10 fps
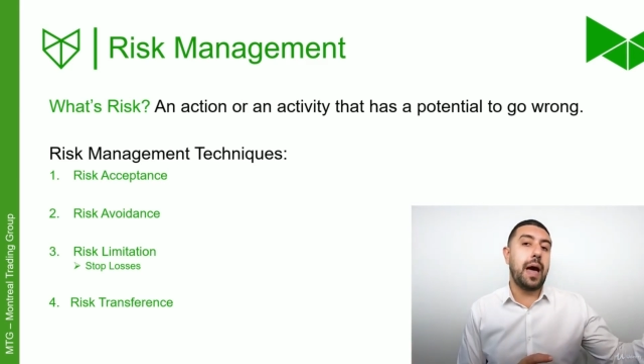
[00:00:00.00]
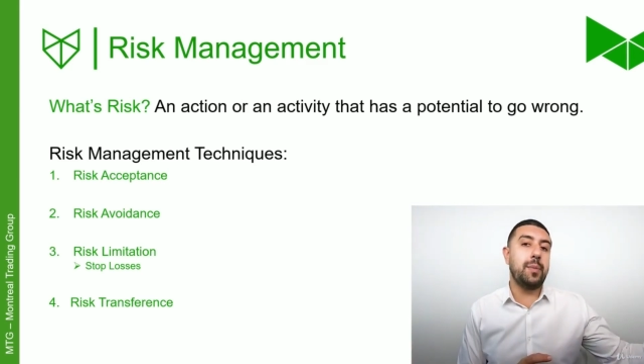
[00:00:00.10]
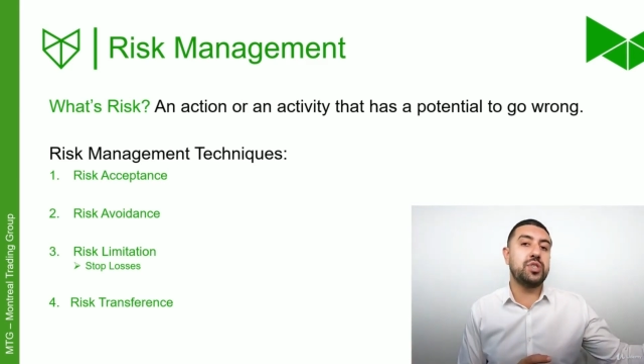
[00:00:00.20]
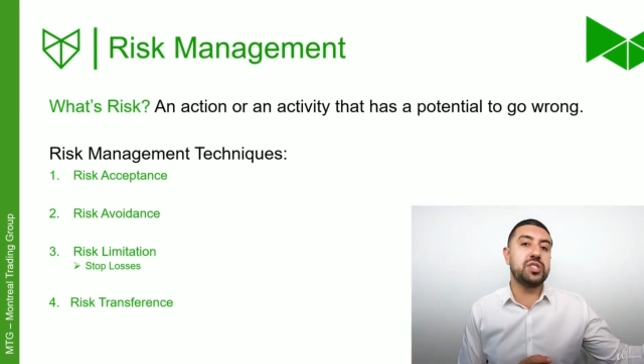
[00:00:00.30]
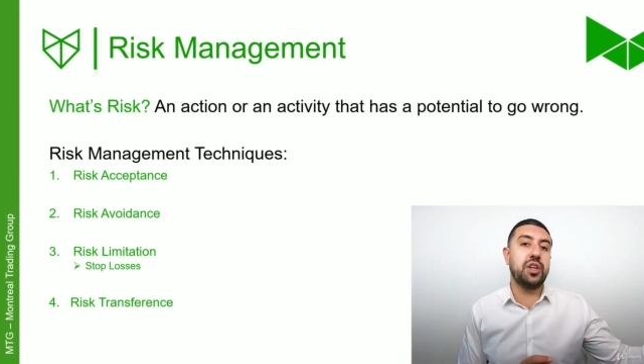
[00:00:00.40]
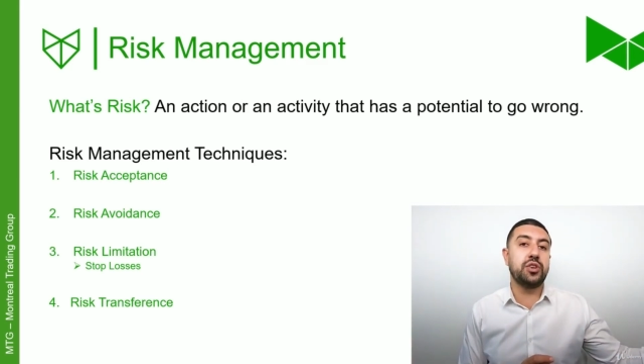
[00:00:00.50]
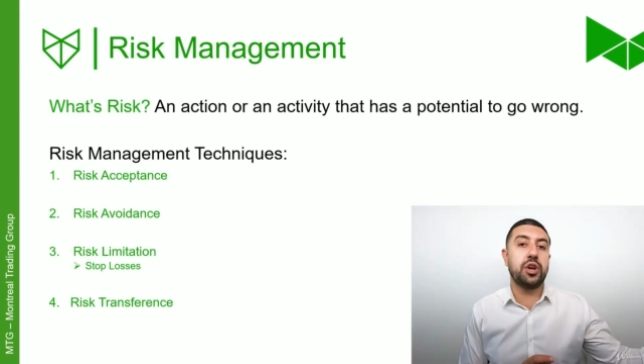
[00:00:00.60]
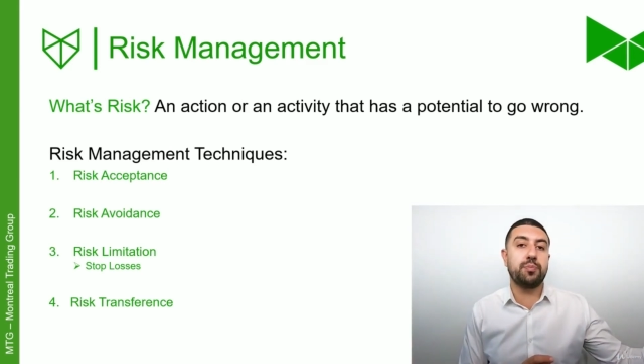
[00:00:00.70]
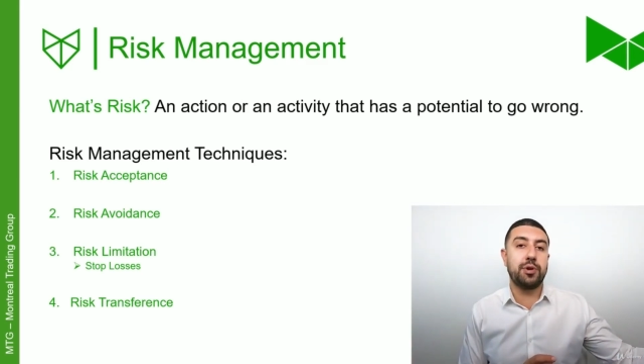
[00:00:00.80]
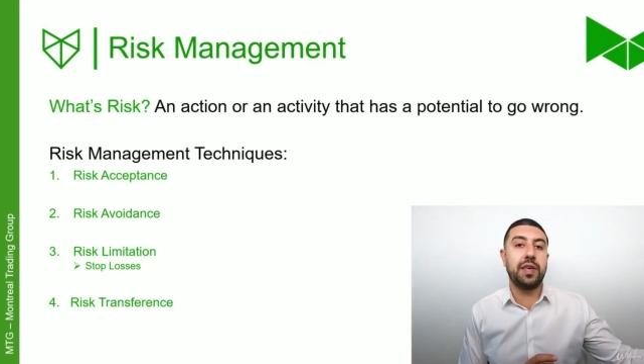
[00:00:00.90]
I'm just not
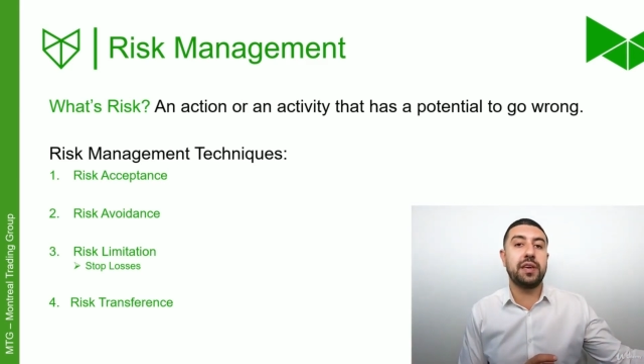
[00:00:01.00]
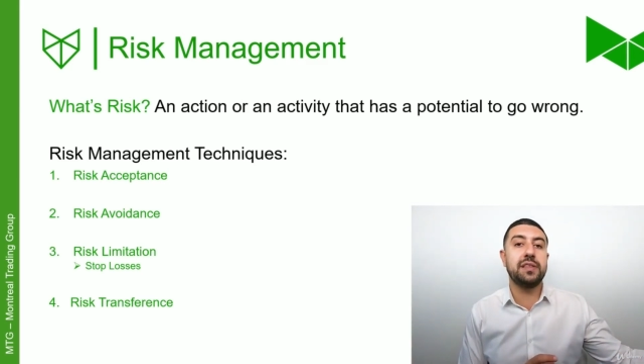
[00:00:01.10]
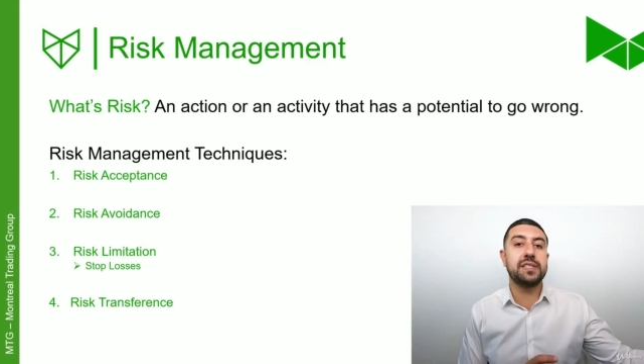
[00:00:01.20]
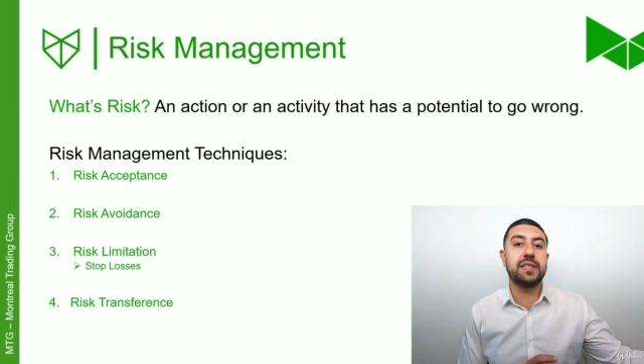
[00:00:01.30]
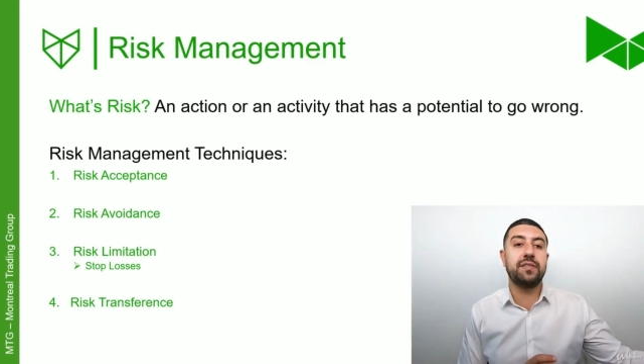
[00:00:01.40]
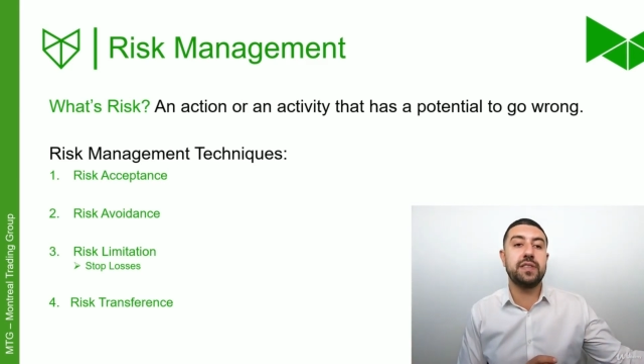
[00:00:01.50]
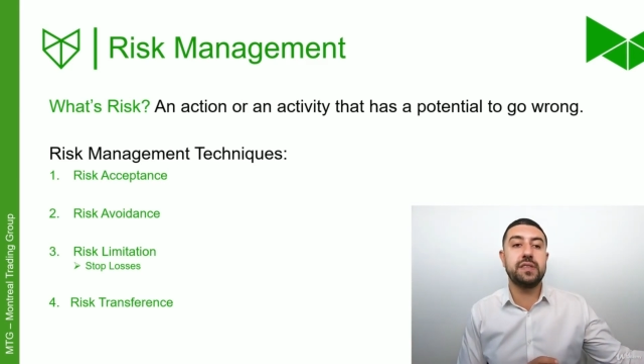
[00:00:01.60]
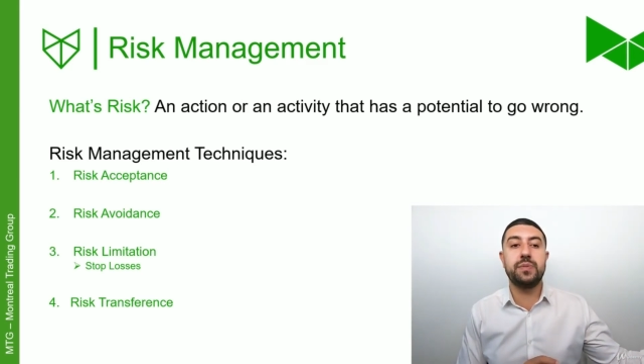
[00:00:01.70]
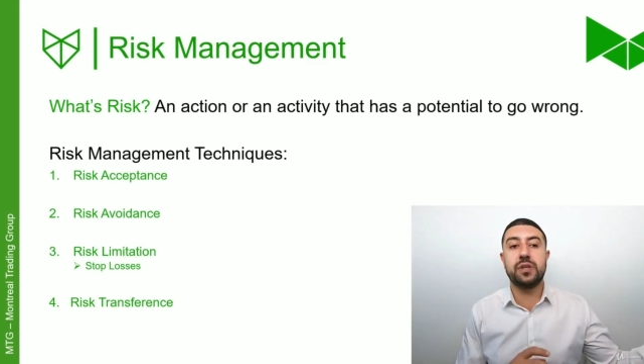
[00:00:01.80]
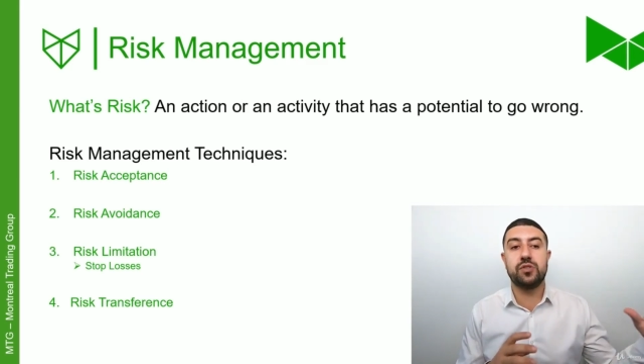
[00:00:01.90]
going to partake in this
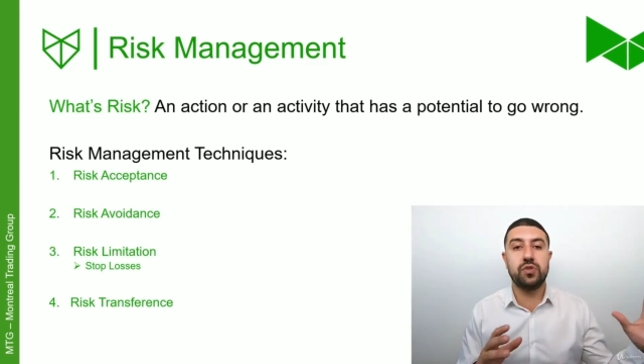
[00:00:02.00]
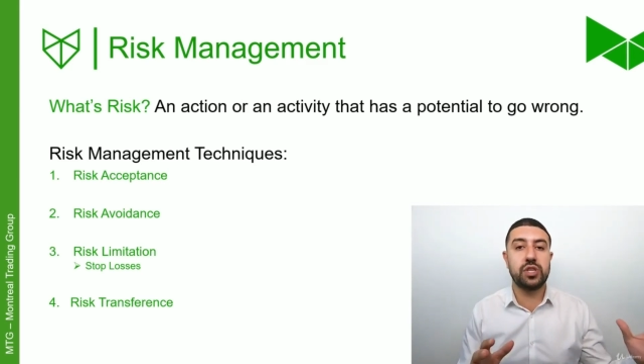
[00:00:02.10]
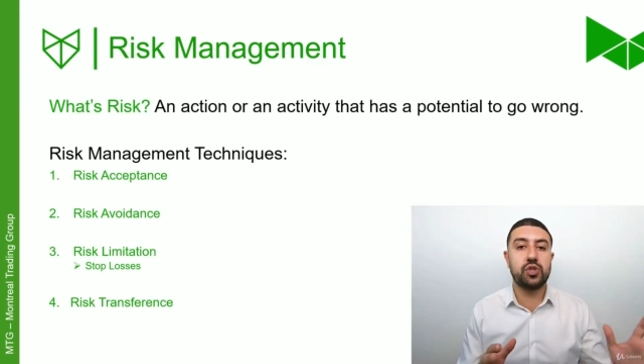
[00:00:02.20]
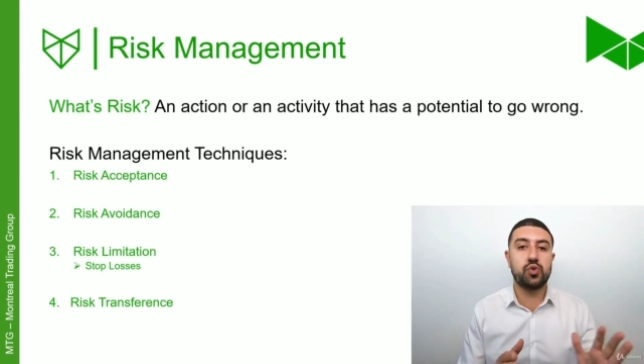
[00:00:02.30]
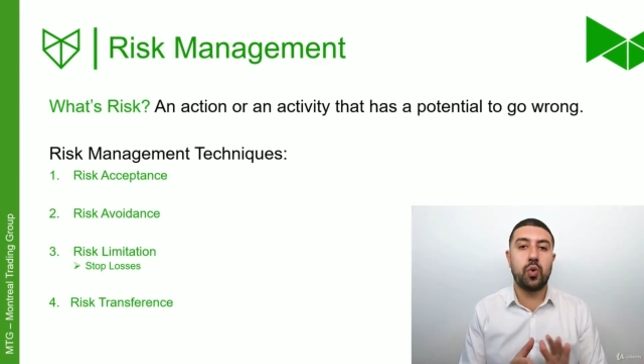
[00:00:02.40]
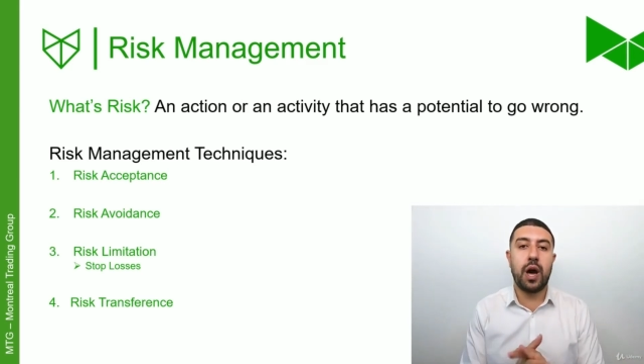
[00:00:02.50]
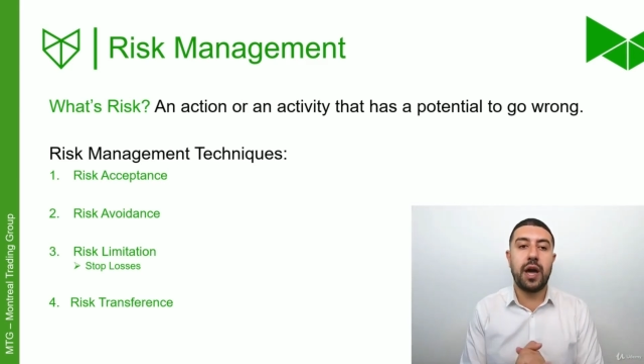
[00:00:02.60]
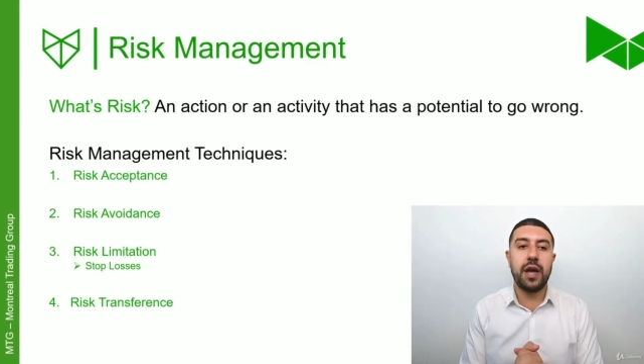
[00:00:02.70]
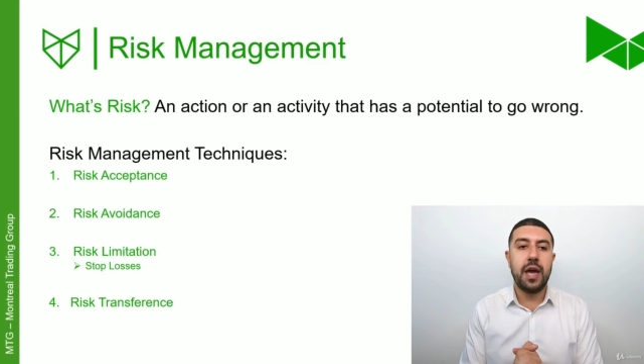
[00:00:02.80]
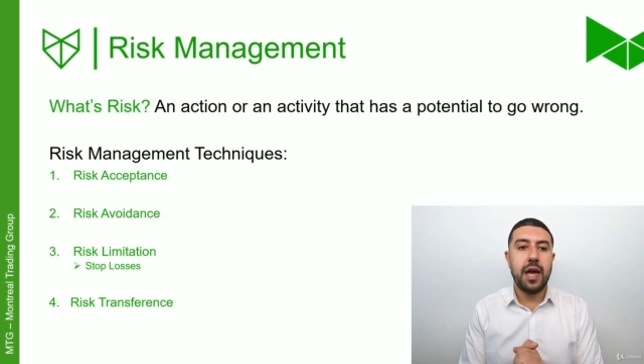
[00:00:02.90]
activity because the risk is too
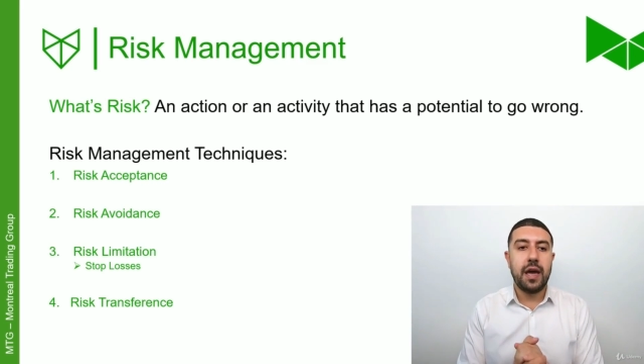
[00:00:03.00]
high.